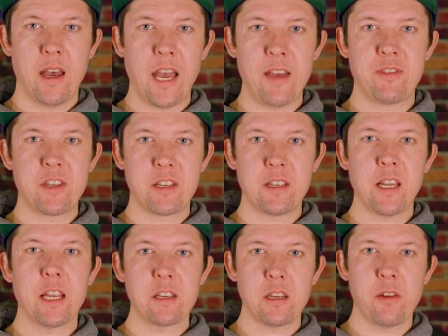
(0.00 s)
I have
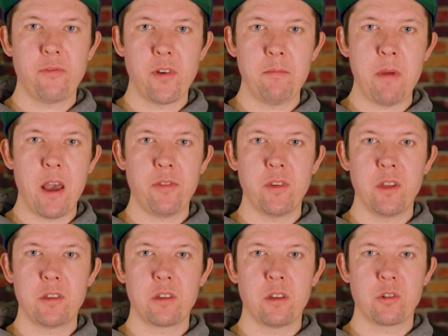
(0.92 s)
6 different
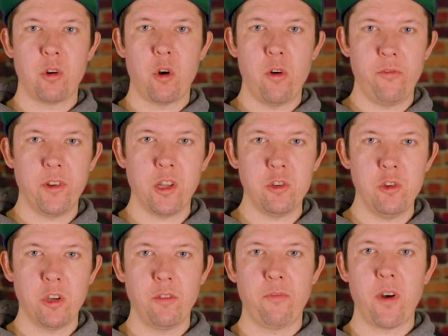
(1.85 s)
methods, so hopefully
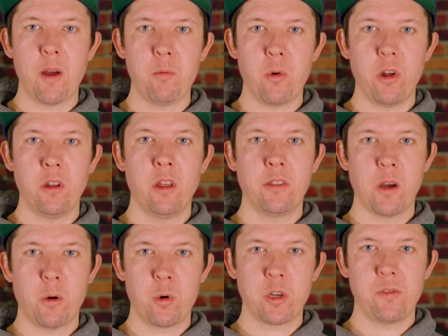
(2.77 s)
you can find one
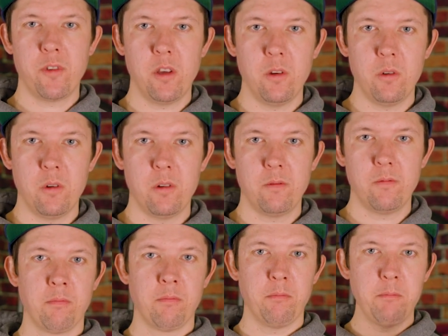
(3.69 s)
that works for you.
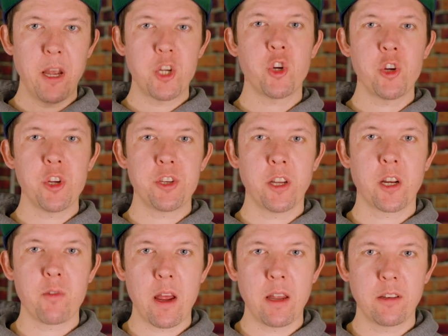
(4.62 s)
Make sure you stick
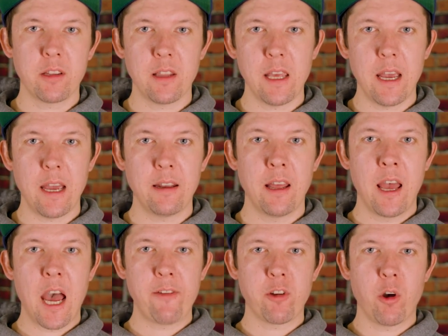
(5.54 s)
around to the end.
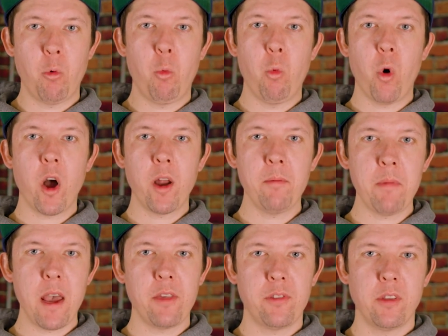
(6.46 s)
I've got one
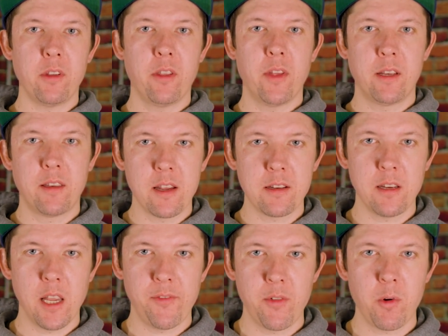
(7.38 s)
method that doesn't
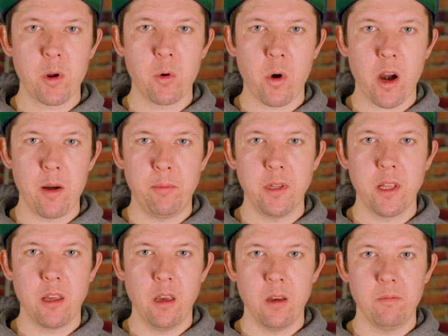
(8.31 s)
even require a
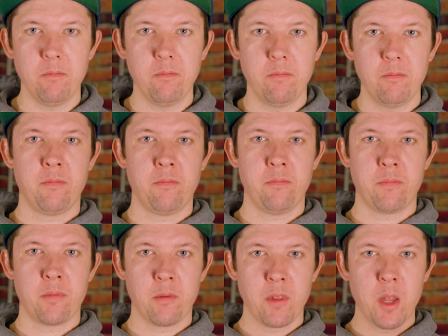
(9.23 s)
bleed kit.
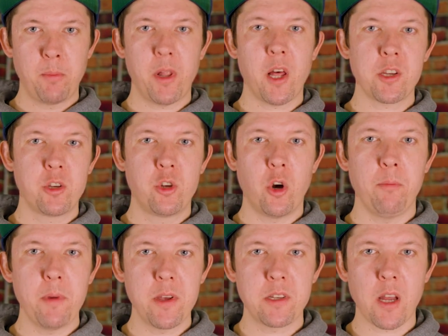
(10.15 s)
Plus,
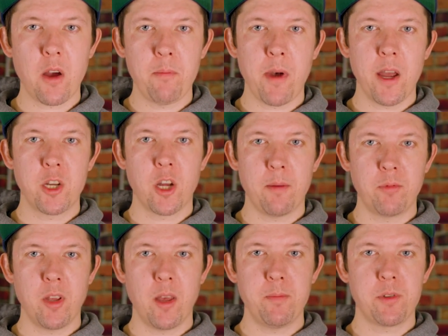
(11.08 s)
don't miss out on my top
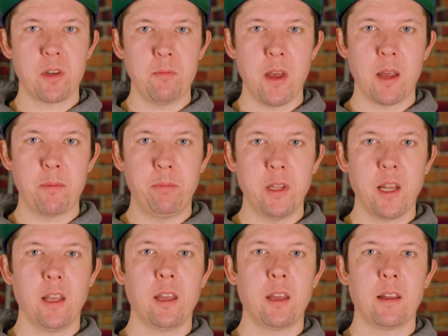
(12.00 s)
tips to make
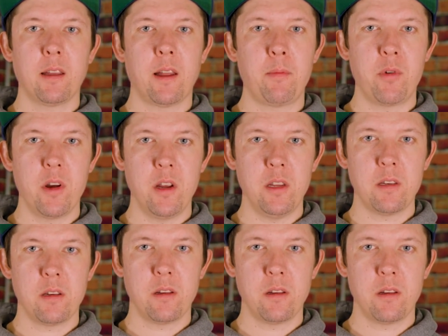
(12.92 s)
bleeding a breeze.